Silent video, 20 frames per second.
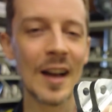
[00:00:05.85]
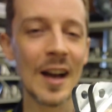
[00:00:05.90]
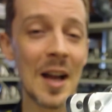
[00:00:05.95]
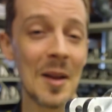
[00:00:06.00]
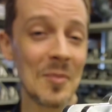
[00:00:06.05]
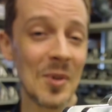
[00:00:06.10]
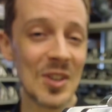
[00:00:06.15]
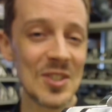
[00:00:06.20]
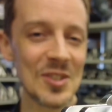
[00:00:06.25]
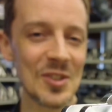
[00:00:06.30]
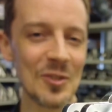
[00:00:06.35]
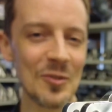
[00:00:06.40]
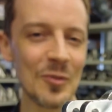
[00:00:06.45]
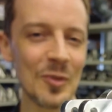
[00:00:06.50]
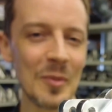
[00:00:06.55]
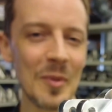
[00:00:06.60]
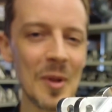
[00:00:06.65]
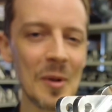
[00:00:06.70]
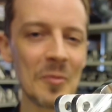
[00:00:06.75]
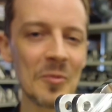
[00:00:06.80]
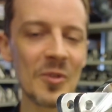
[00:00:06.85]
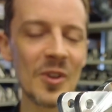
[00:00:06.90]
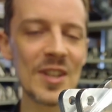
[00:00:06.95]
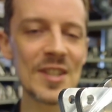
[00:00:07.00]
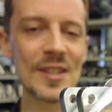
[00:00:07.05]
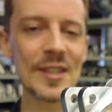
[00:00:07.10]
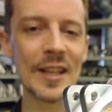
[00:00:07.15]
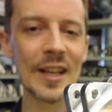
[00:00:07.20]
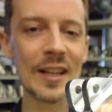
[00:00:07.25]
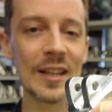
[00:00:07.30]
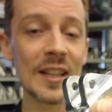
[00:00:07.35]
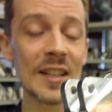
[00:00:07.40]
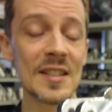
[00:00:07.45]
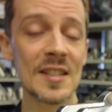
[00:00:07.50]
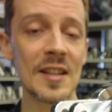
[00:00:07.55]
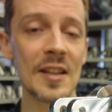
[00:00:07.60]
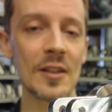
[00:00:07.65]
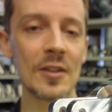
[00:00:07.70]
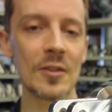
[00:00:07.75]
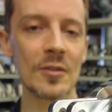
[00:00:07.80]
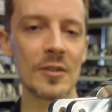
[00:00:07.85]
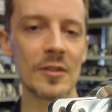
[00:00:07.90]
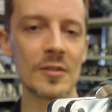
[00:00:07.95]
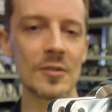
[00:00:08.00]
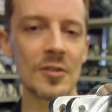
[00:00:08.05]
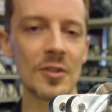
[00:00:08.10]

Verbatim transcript: I'm Oscar from Elmer Racing and let's take a